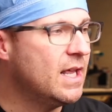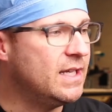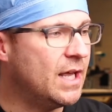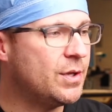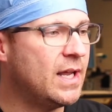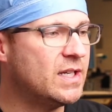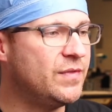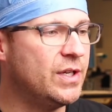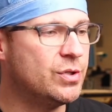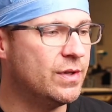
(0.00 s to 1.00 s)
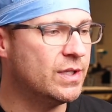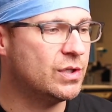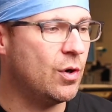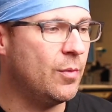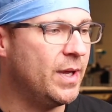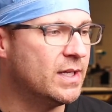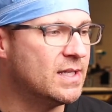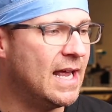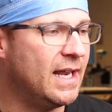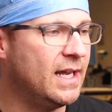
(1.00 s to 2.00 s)
The other nice feature of this scope is
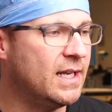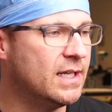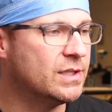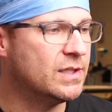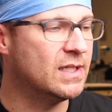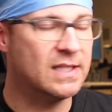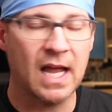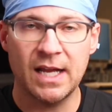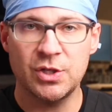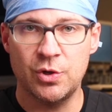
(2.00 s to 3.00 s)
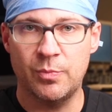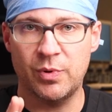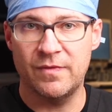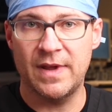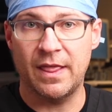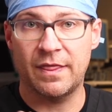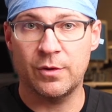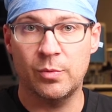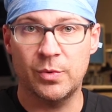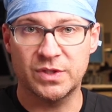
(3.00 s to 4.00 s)
that it is designed to prevent
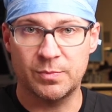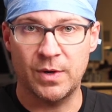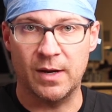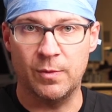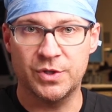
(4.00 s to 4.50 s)
thermal spread,